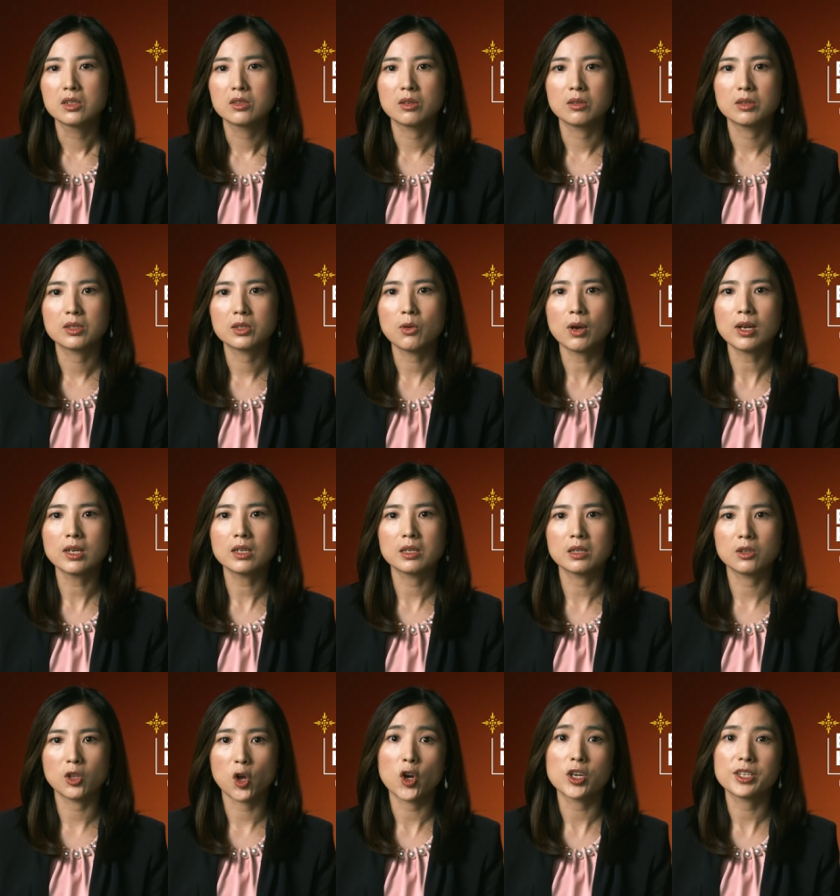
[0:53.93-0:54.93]
So it's quite
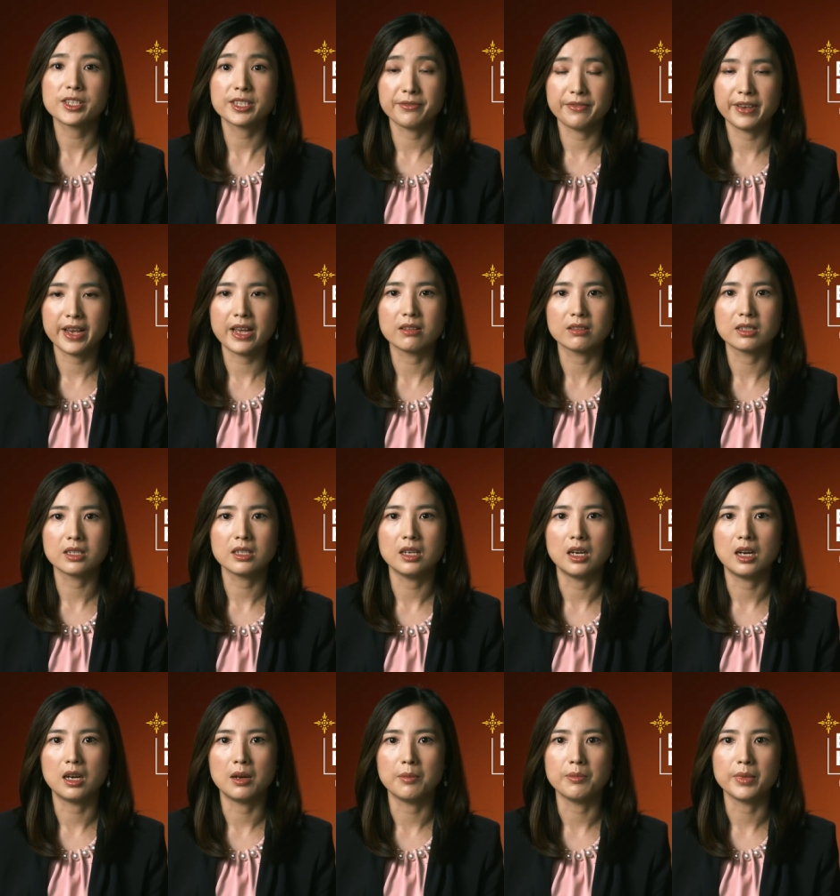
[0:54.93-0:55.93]
a large event
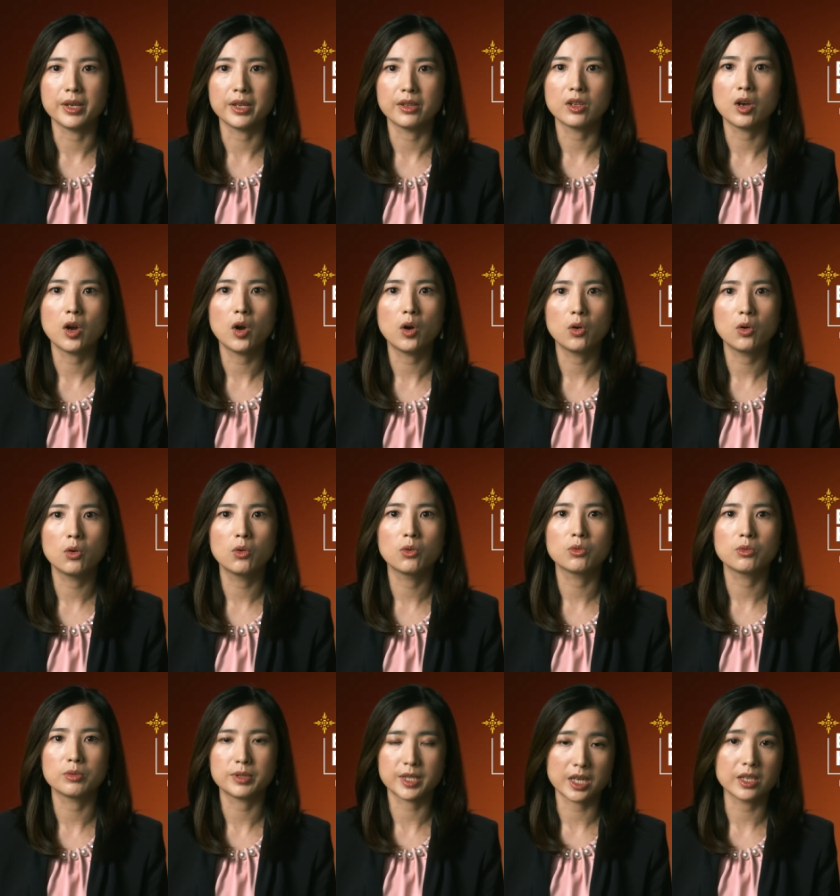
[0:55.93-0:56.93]
in the
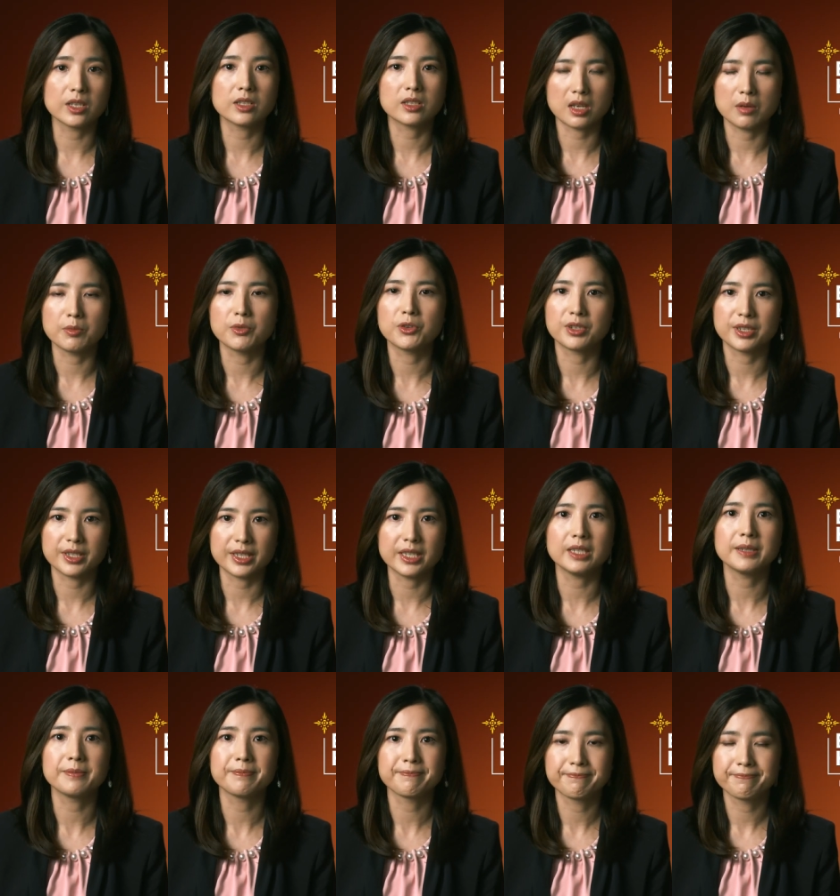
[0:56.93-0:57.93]
whole Chinese
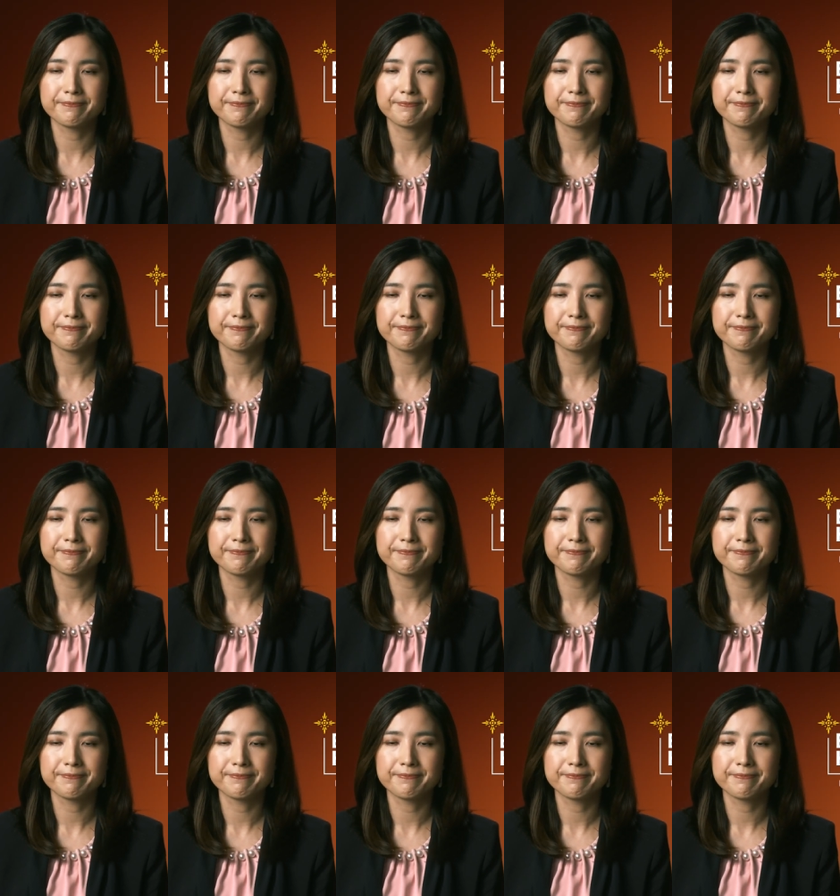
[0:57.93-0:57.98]
community.